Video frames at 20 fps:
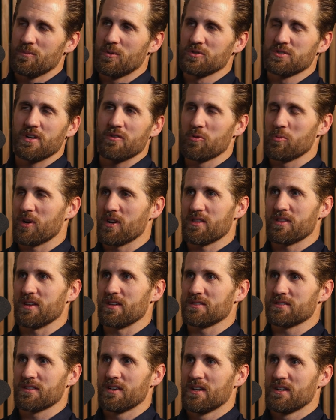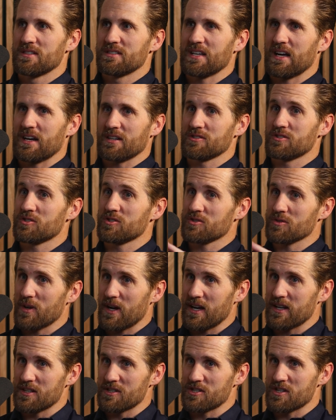Most everybody thinks tax
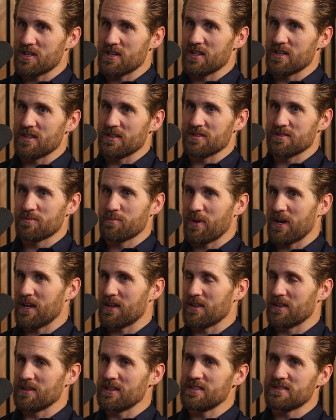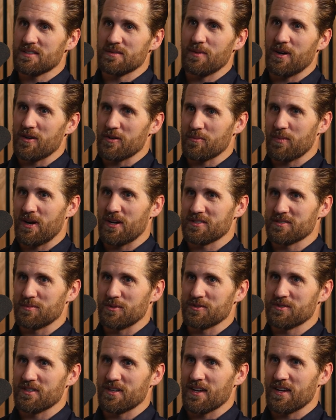strategy is pay the least amount
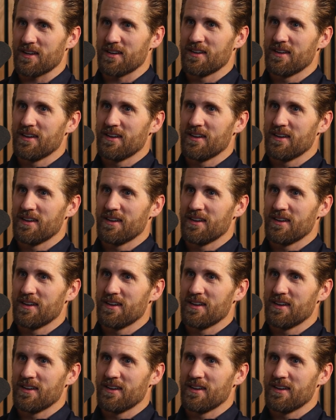possible today.